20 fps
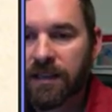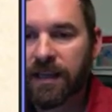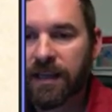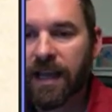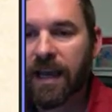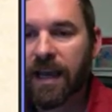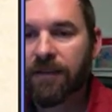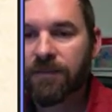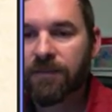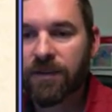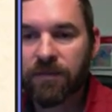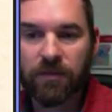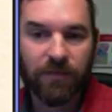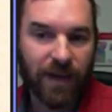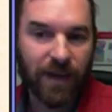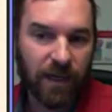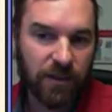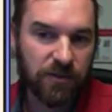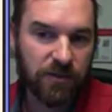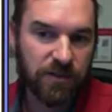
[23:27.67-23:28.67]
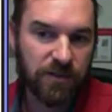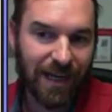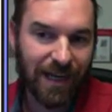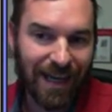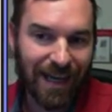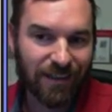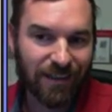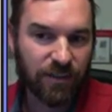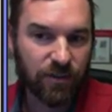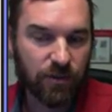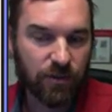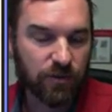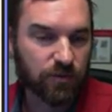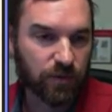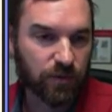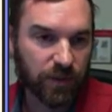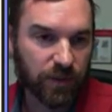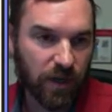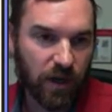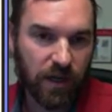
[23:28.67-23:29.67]
that have different values and
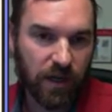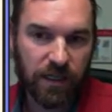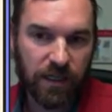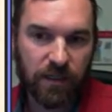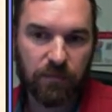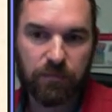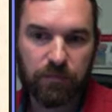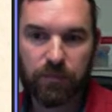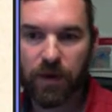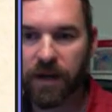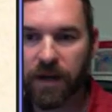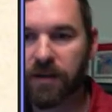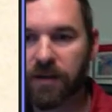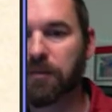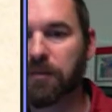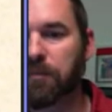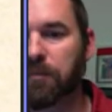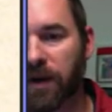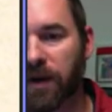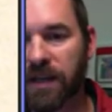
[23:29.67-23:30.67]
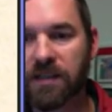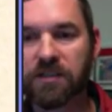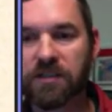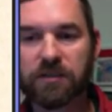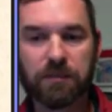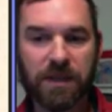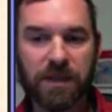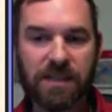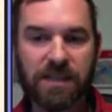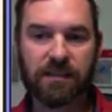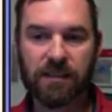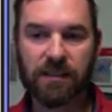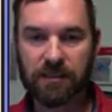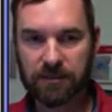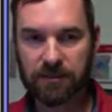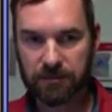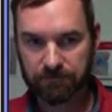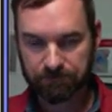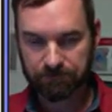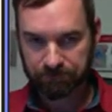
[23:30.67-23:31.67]
attitudes regarding predator prey
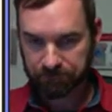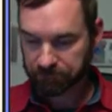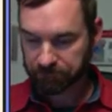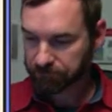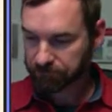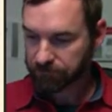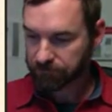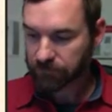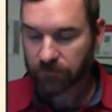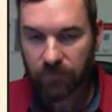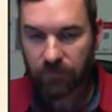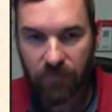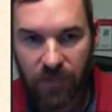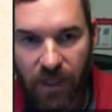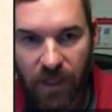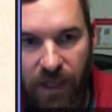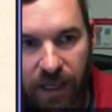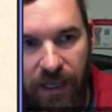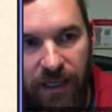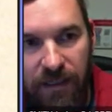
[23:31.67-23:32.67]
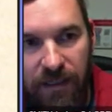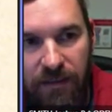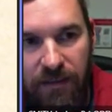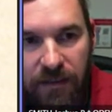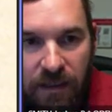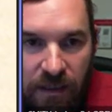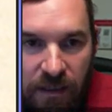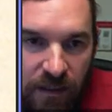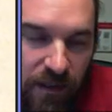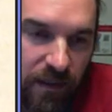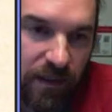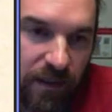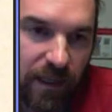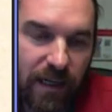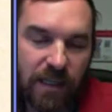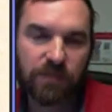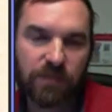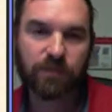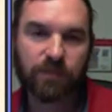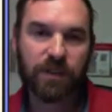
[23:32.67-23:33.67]
species. And
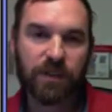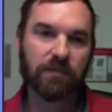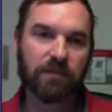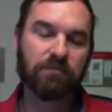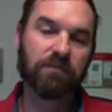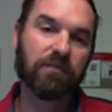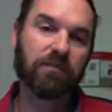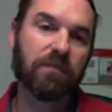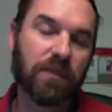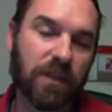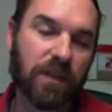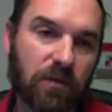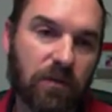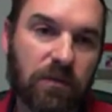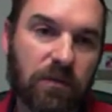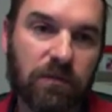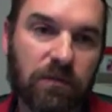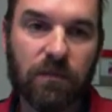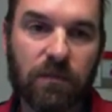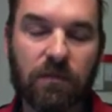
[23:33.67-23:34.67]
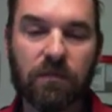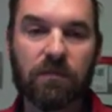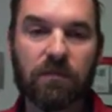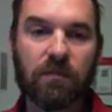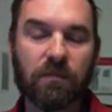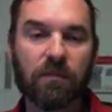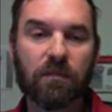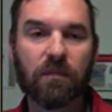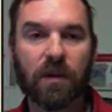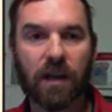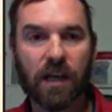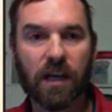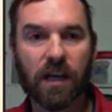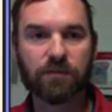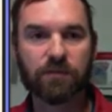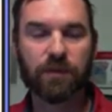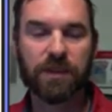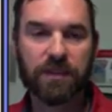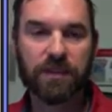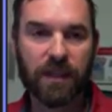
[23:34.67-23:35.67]
kind of as we, you know,
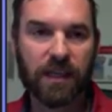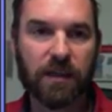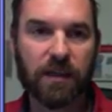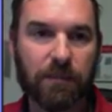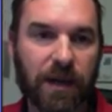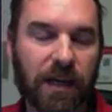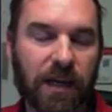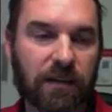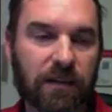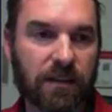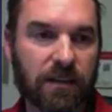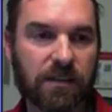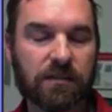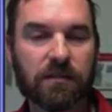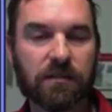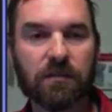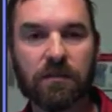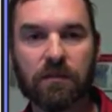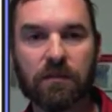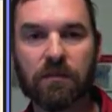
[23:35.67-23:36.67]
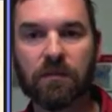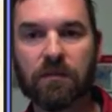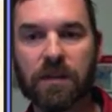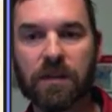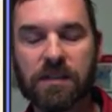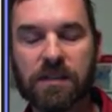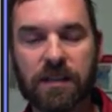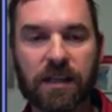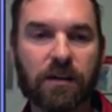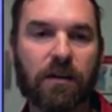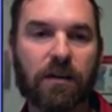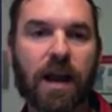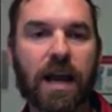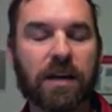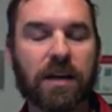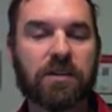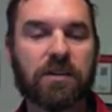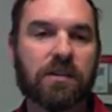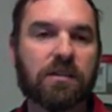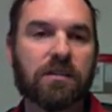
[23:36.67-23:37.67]
as we think about these these
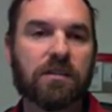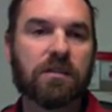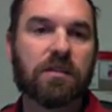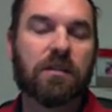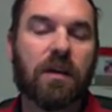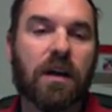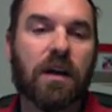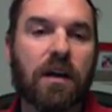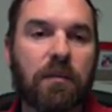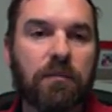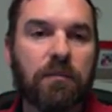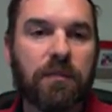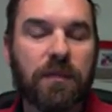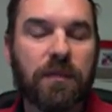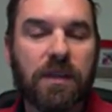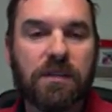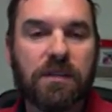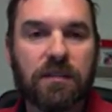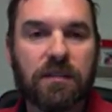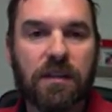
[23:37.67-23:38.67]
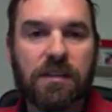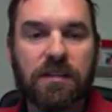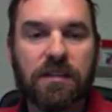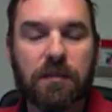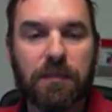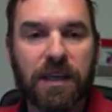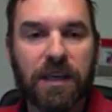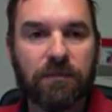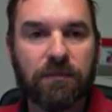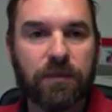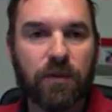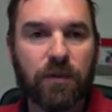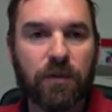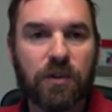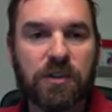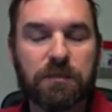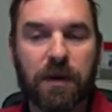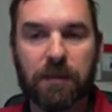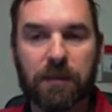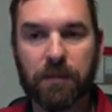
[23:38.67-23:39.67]
interactions, um, these these can be
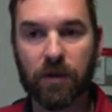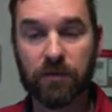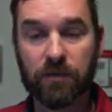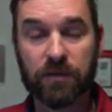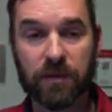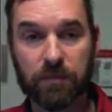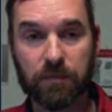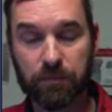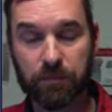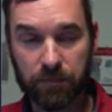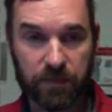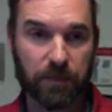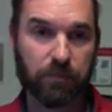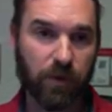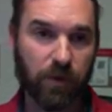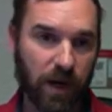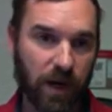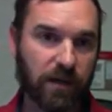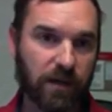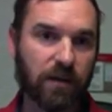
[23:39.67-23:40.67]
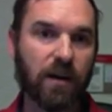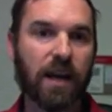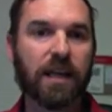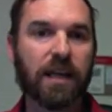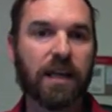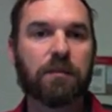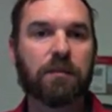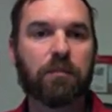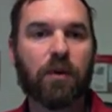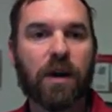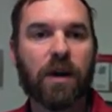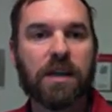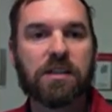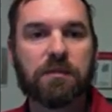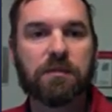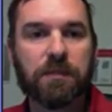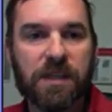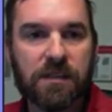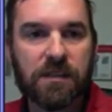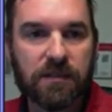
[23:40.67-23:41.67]
influenced by both the, the predator and the prey
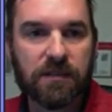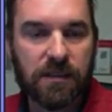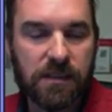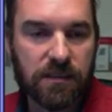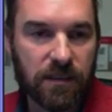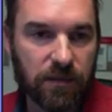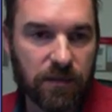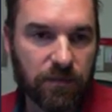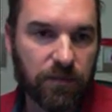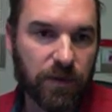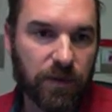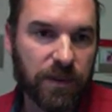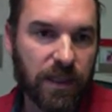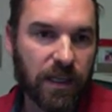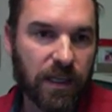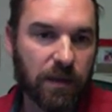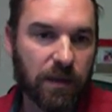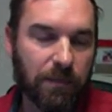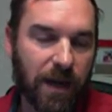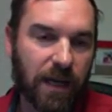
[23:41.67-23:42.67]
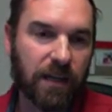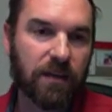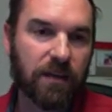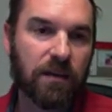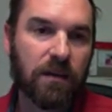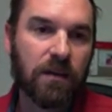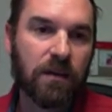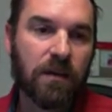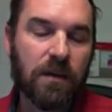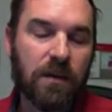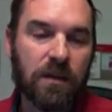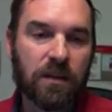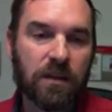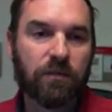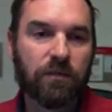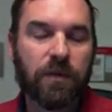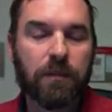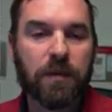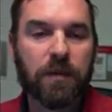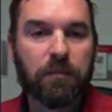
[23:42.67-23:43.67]
species. And if we think about it, you
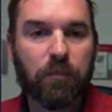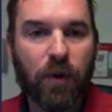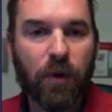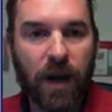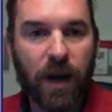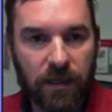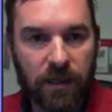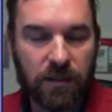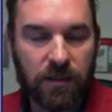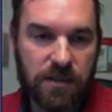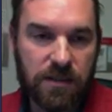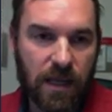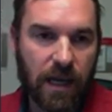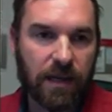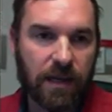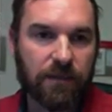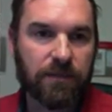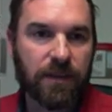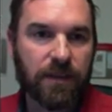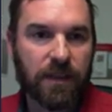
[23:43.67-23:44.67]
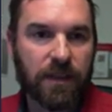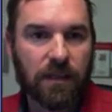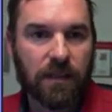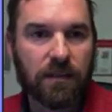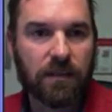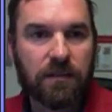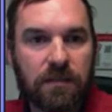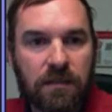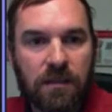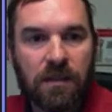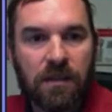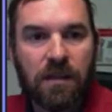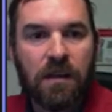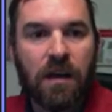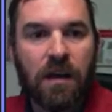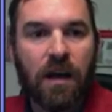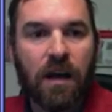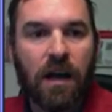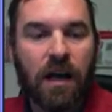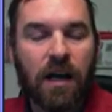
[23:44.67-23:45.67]
know, from the predator side of things,
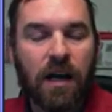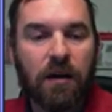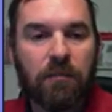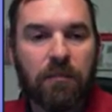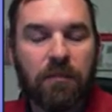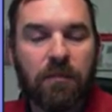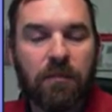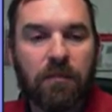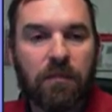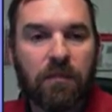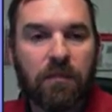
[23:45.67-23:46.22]
um,